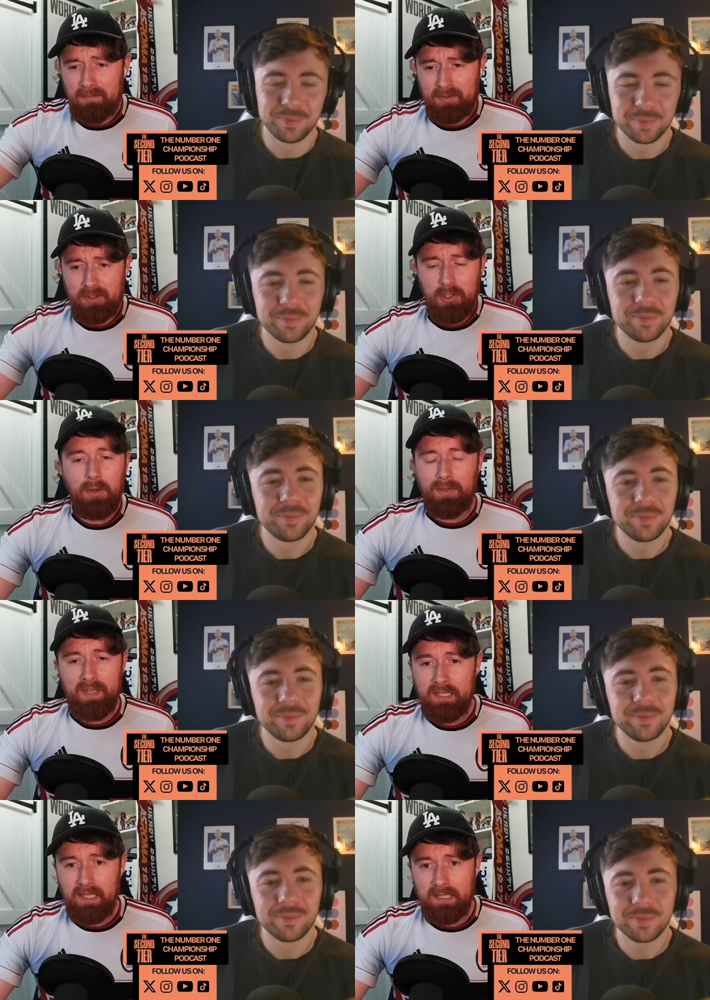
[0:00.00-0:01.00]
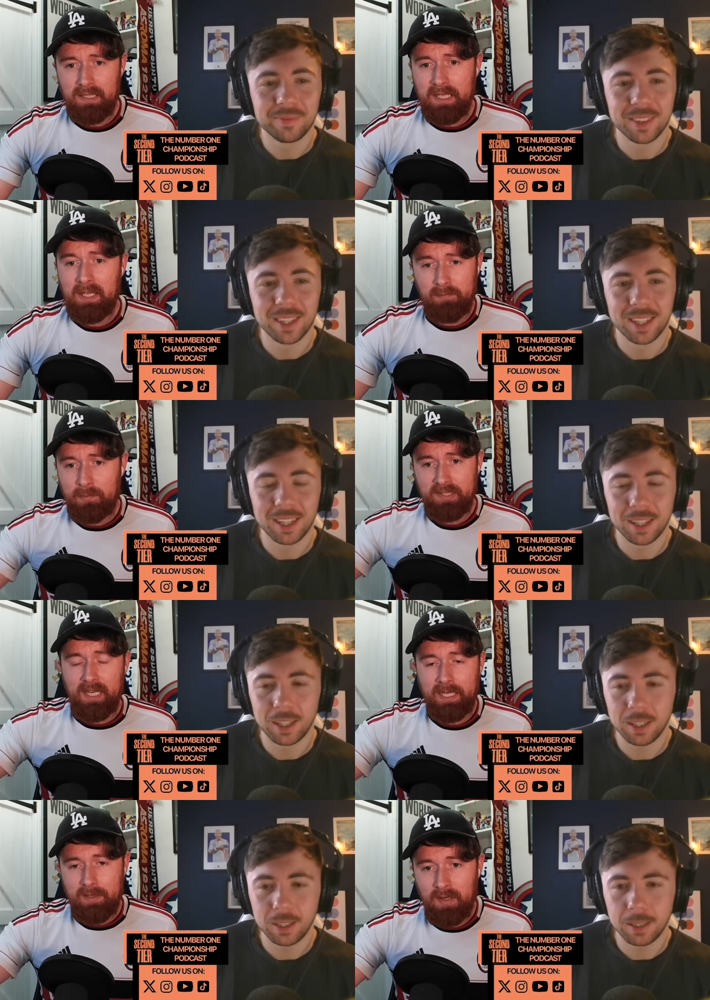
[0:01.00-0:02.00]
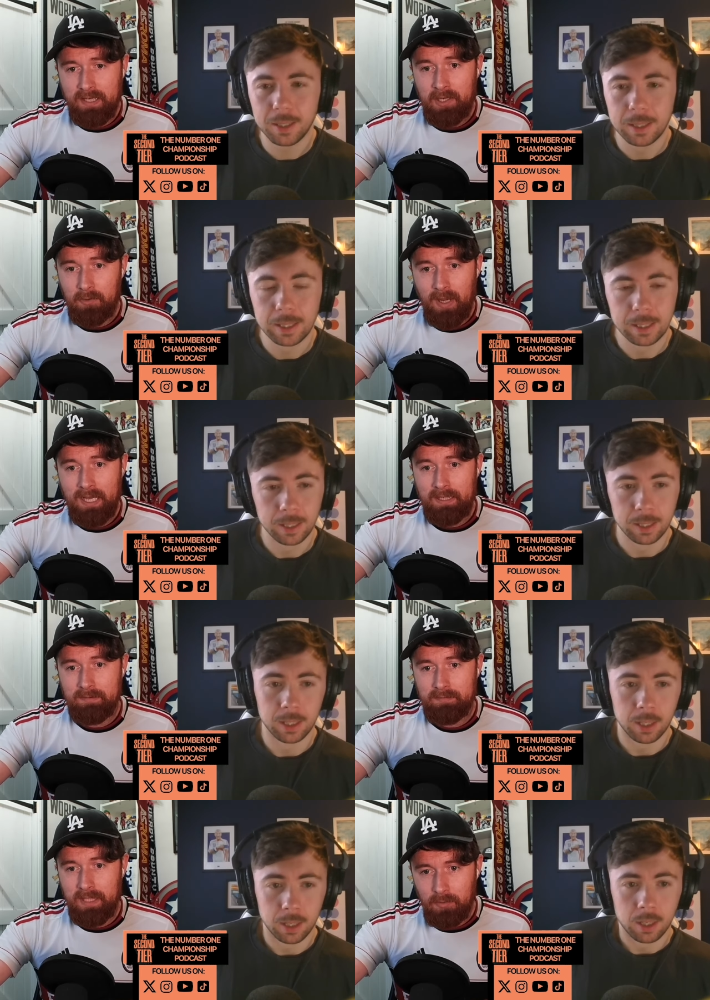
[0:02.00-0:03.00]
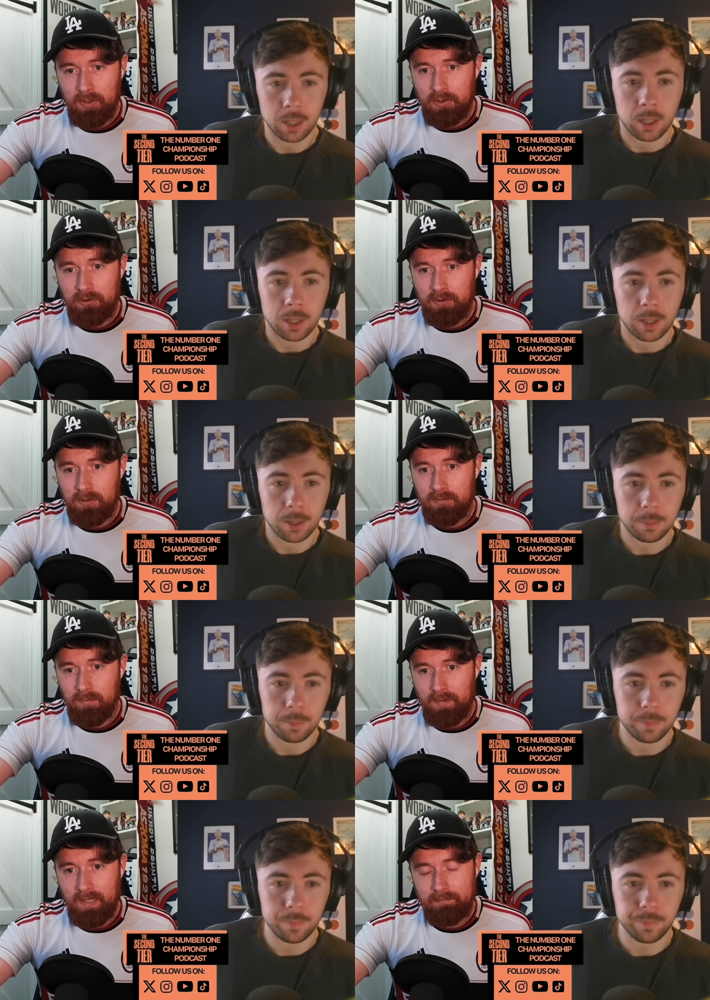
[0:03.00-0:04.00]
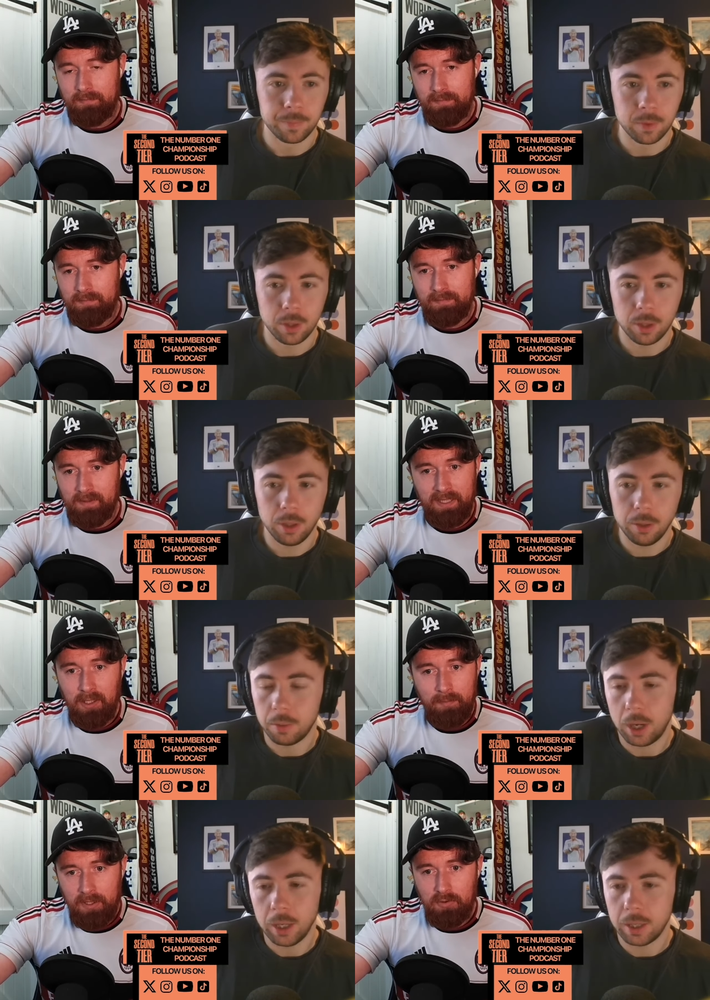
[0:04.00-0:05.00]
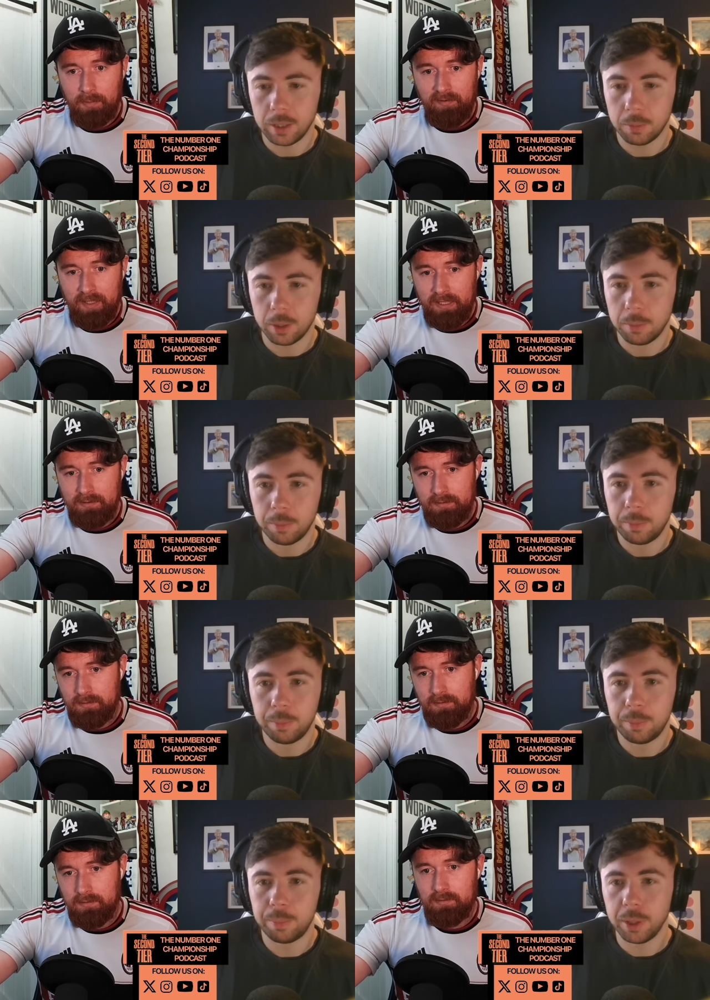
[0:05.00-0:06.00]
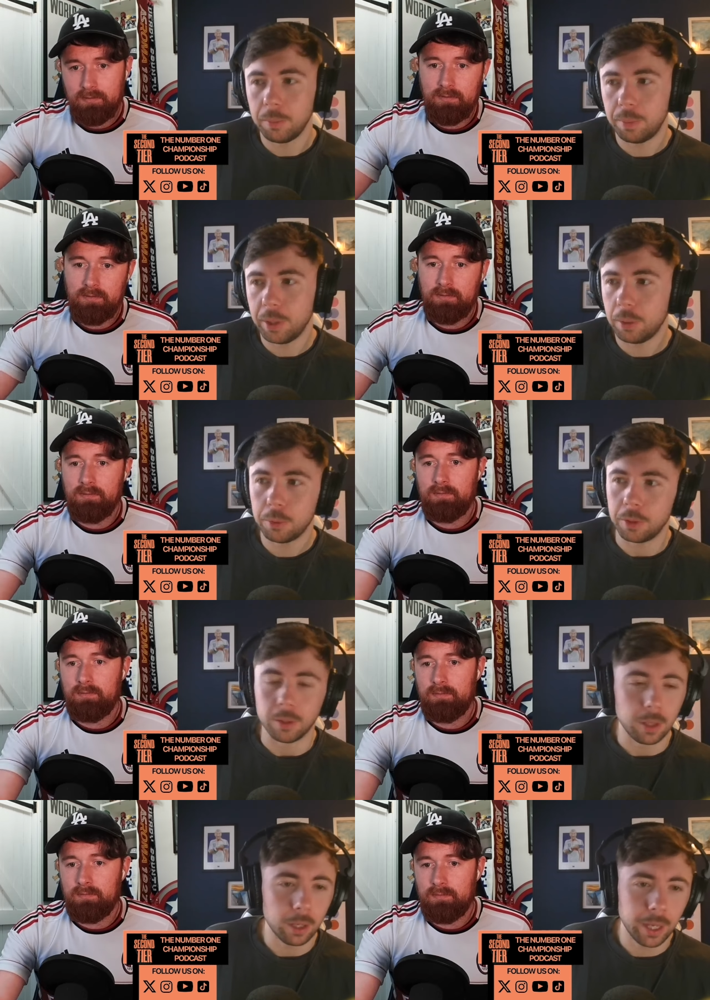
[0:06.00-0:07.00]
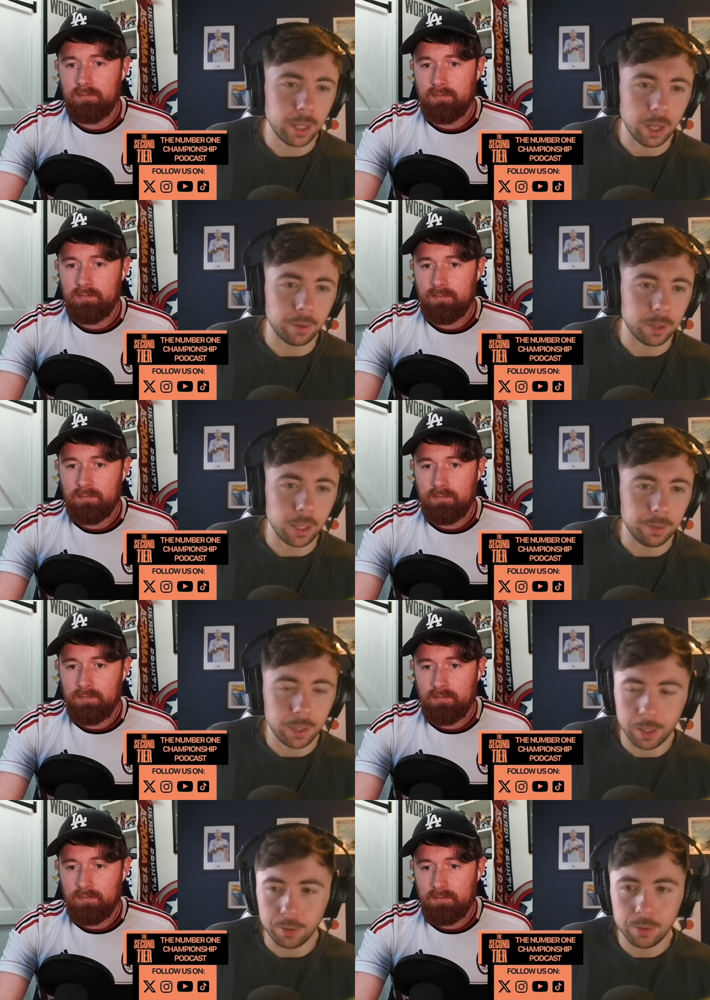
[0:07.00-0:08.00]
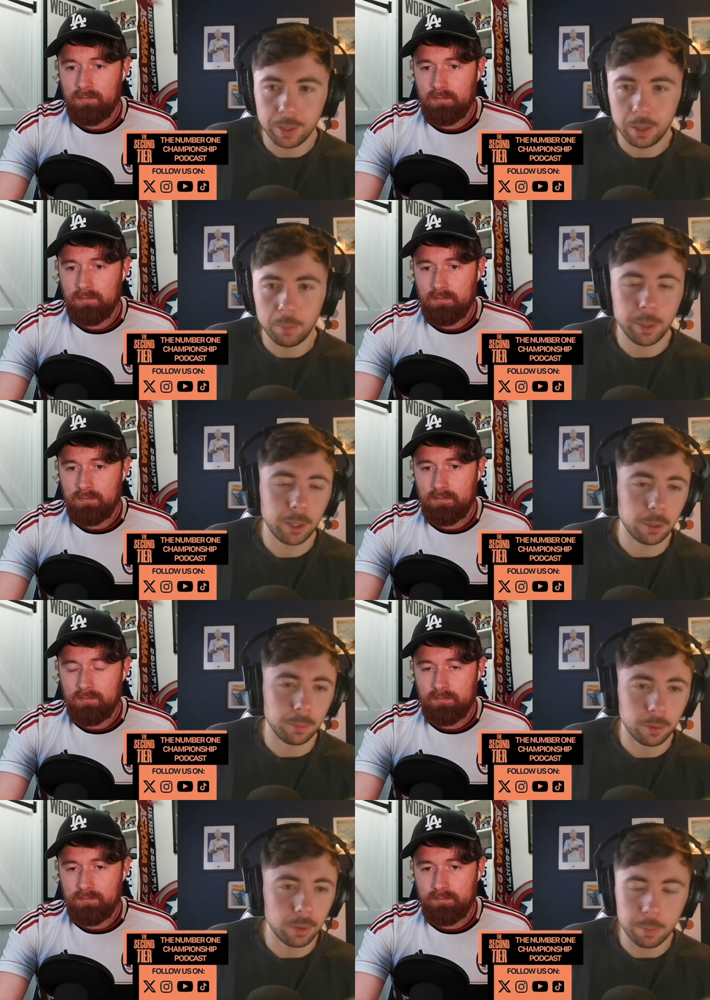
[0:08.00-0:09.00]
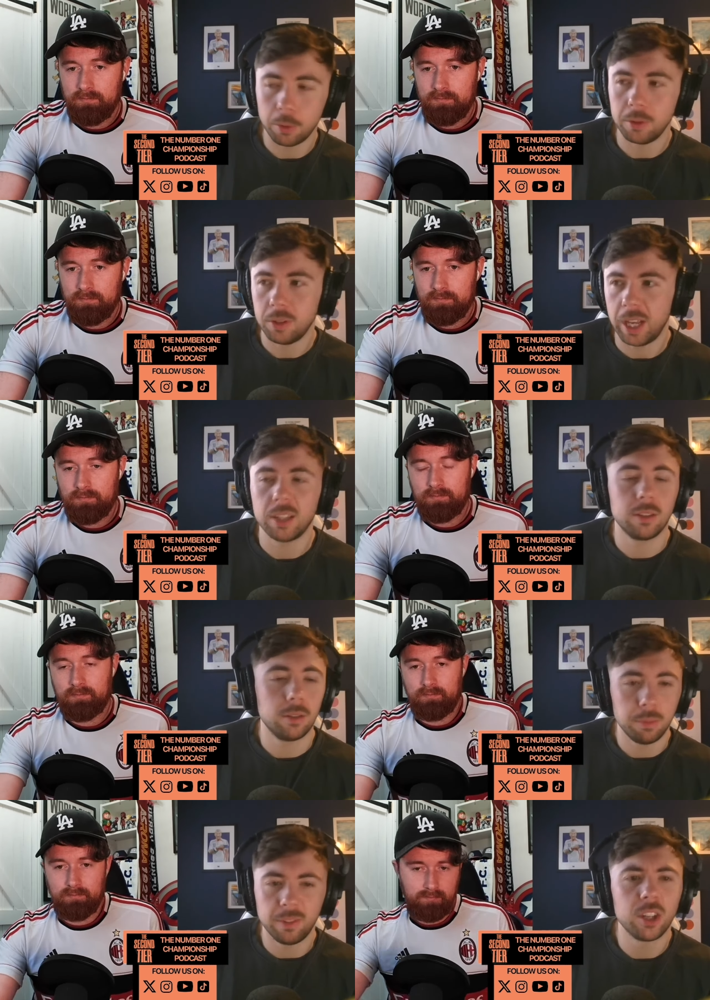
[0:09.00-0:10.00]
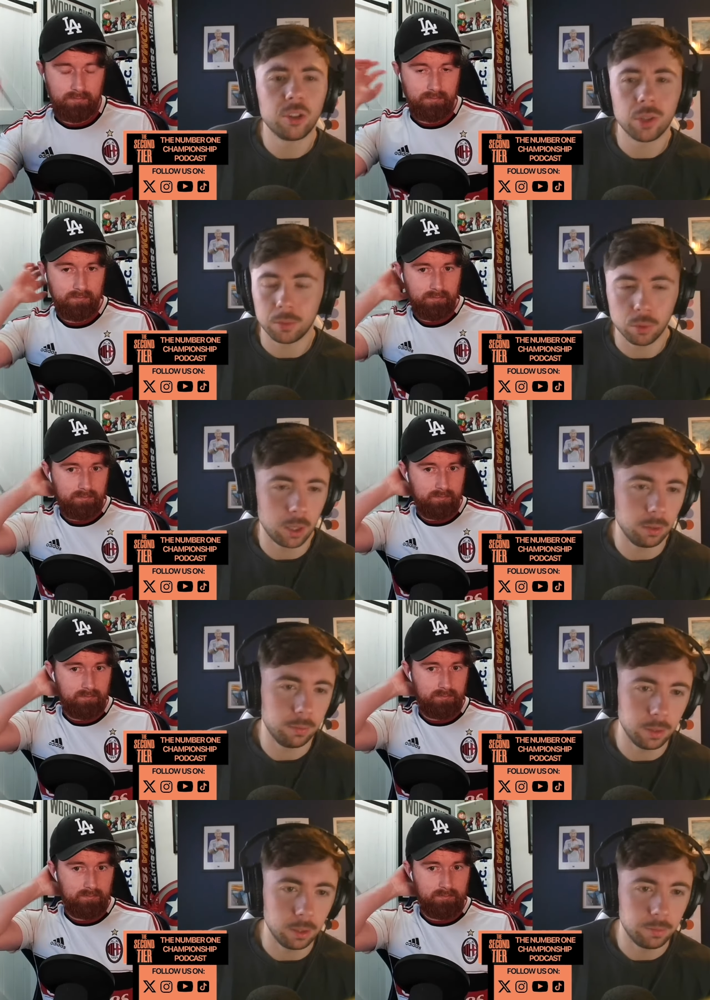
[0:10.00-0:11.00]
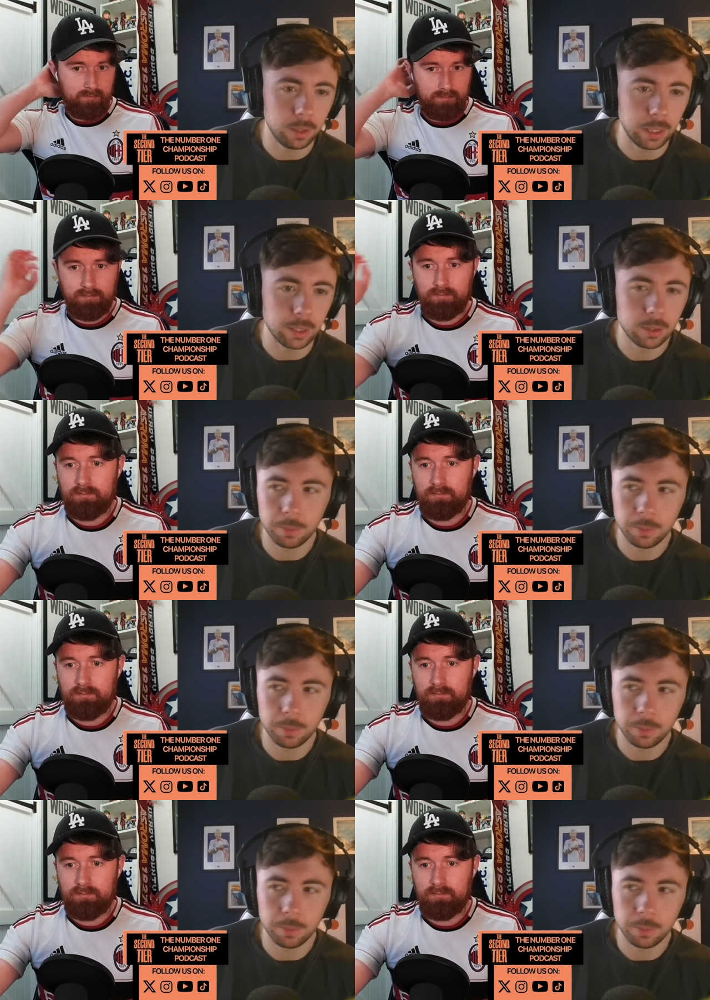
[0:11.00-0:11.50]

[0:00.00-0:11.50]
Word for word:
Speaker 1: do you not think if we were sat here right now where it was a draw, that no, the alarm bells would be ringing?
Speaker 2: But but it wouldn't. Okay, yeah. If they if they didn't if they didn't pick up the three points, yes, it'd be a very stressful time for, for Leeds